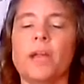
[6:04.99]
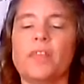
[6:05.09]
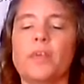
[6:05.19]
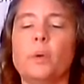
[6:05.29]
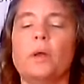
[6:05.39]
I
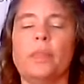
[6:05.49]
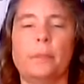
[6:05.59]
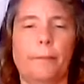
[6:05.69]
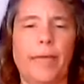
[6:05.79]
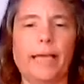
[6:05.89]
think one of the
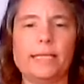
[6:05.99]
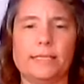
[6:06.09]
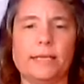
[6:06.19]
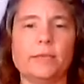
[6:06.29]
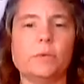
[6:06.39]
biggest
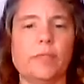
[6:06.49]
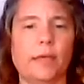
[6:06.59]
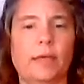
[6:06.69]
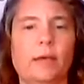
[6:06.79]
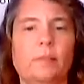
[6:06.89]
things with
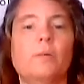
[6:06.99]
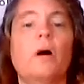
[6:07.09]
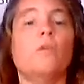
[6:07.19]
him